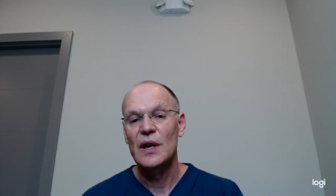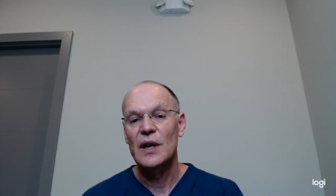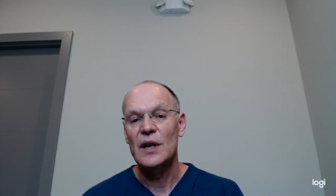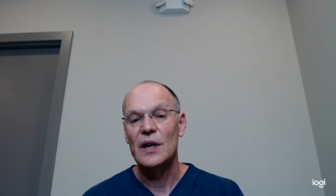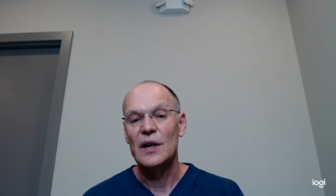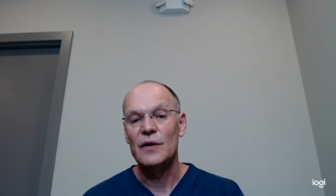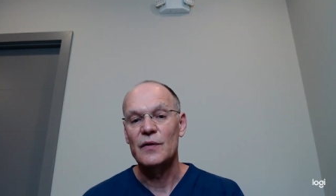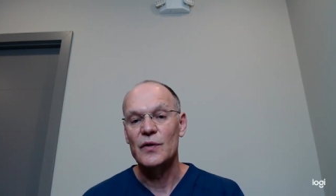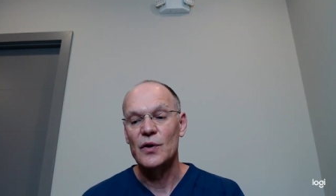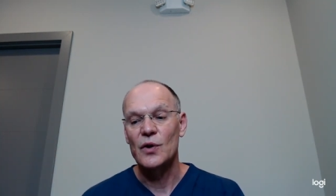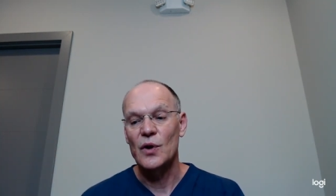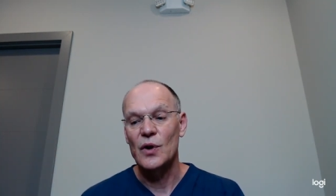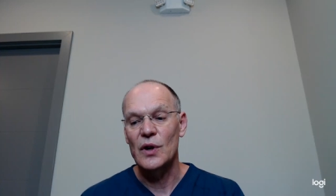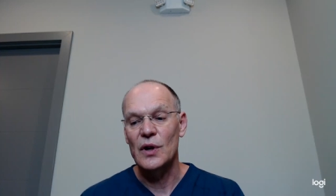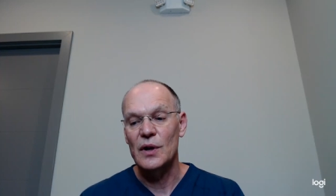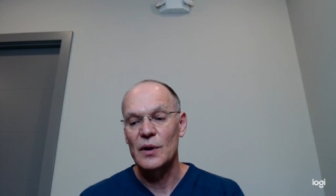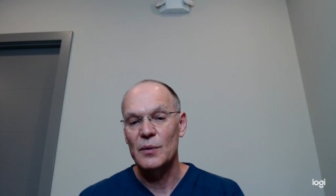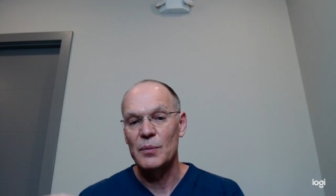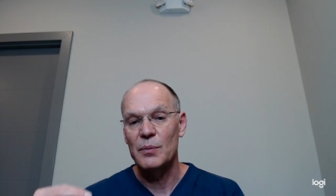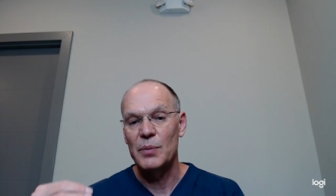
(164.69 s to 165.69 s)
If
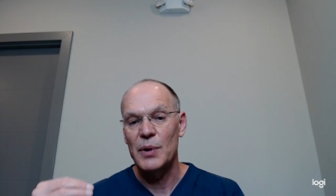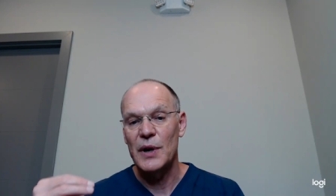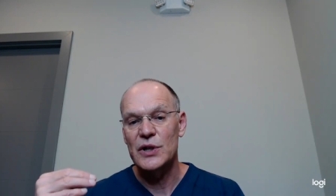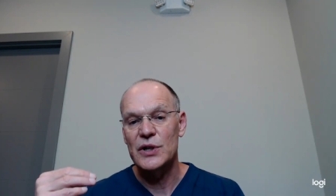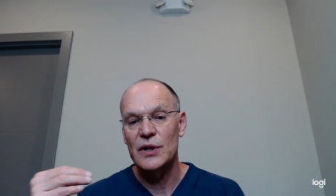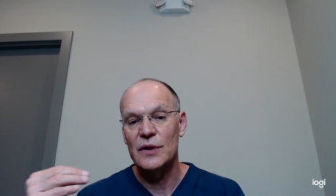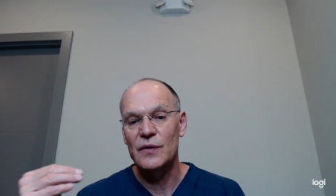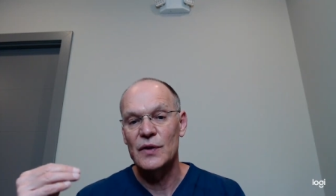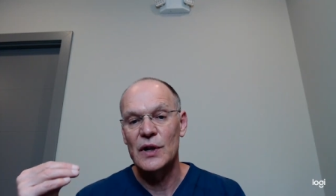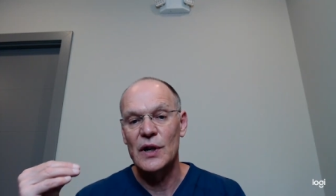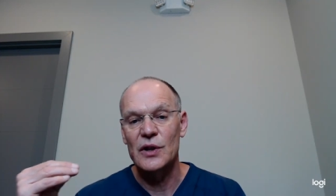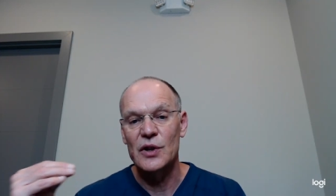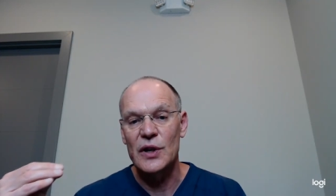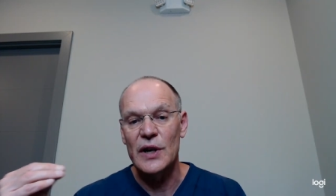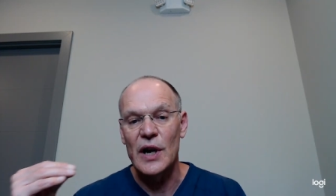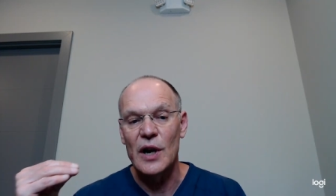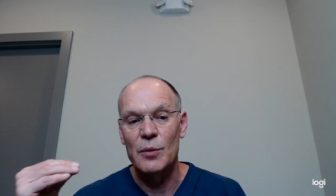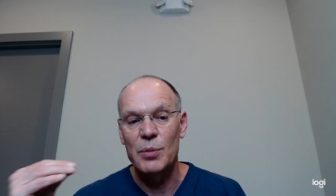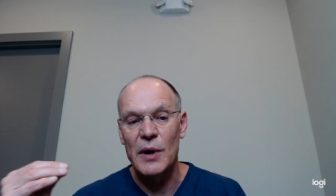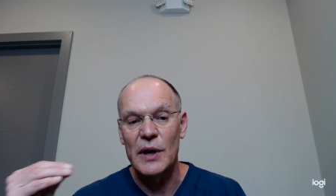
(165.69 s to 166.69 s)
you're a patient of another
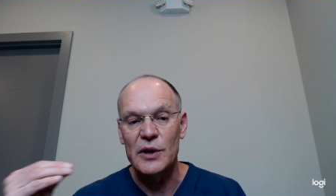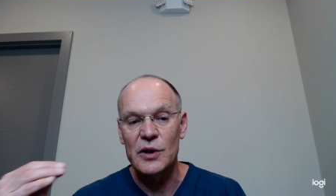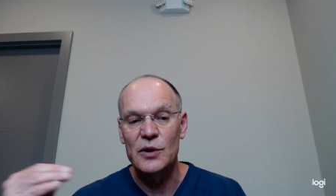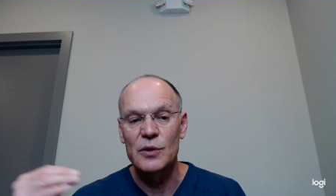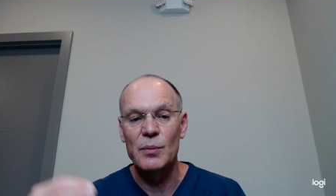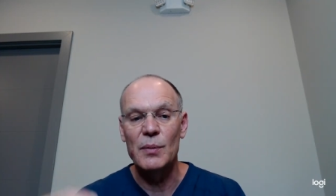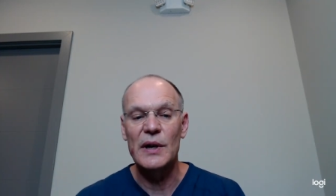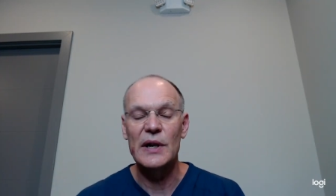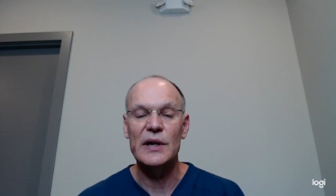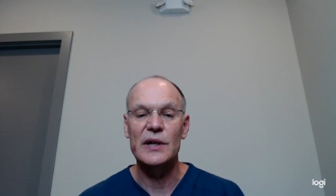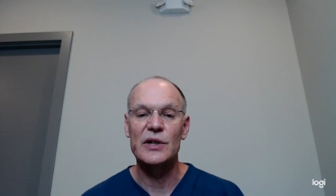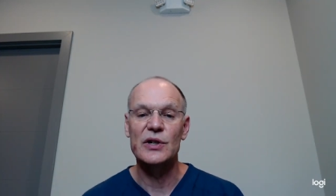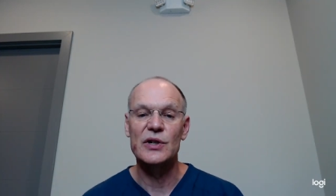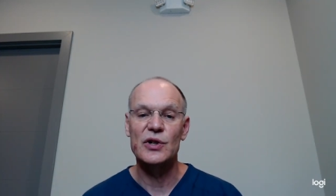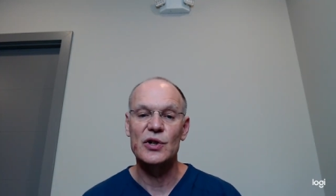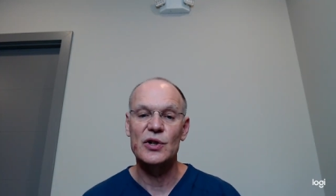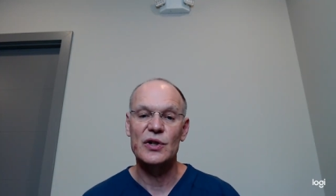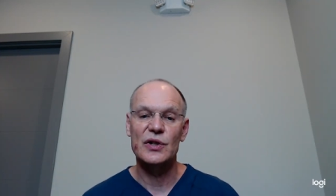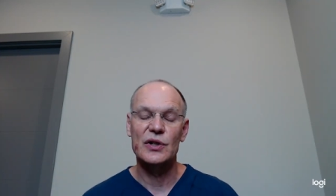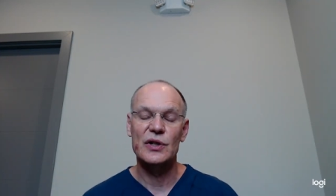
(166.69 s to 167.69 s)
chiropractor, you may
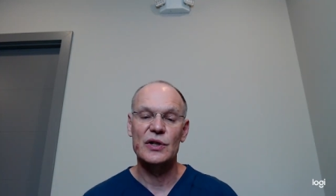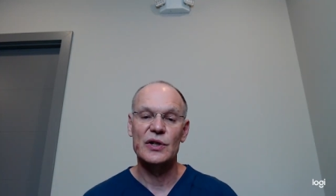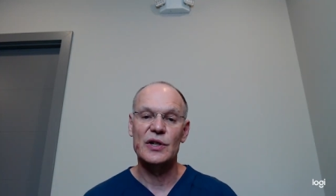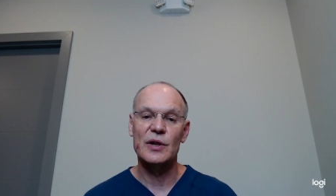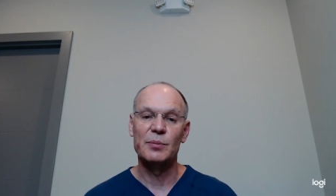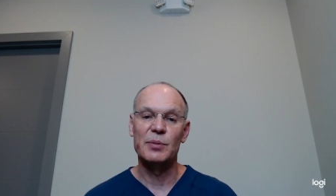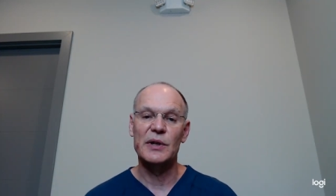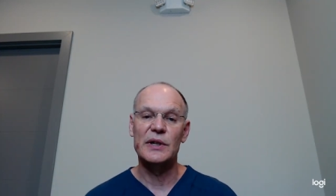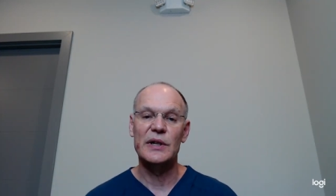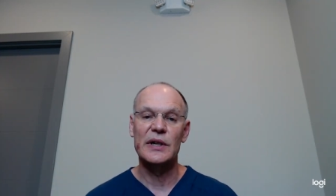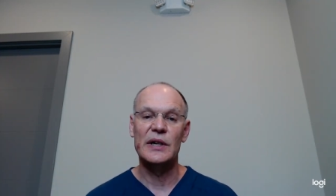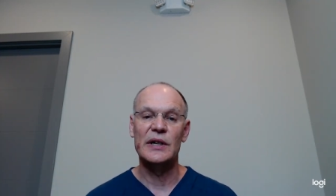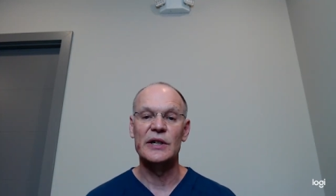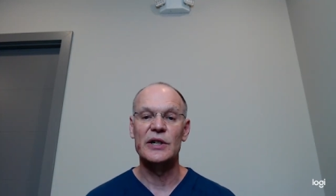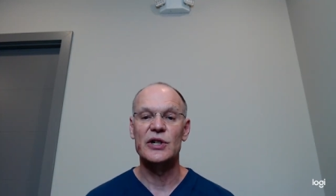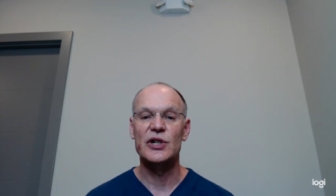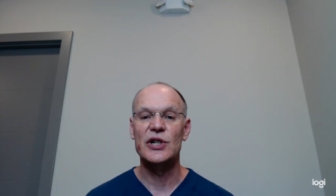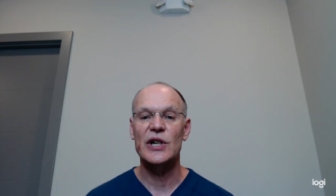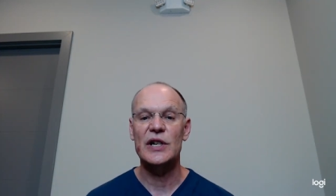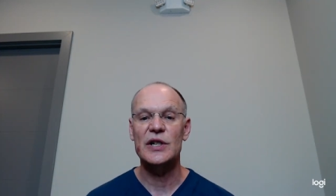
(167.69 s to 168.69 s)
simply need an
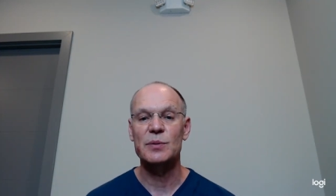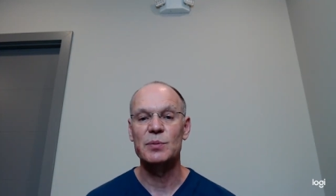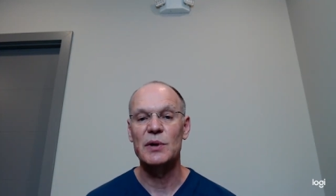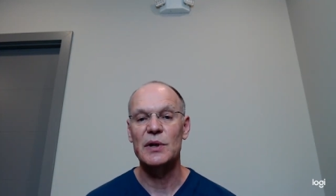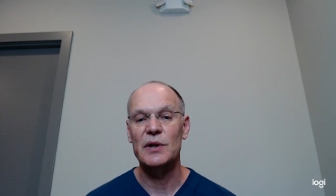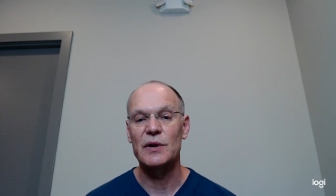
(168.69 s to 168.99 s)
adjustment.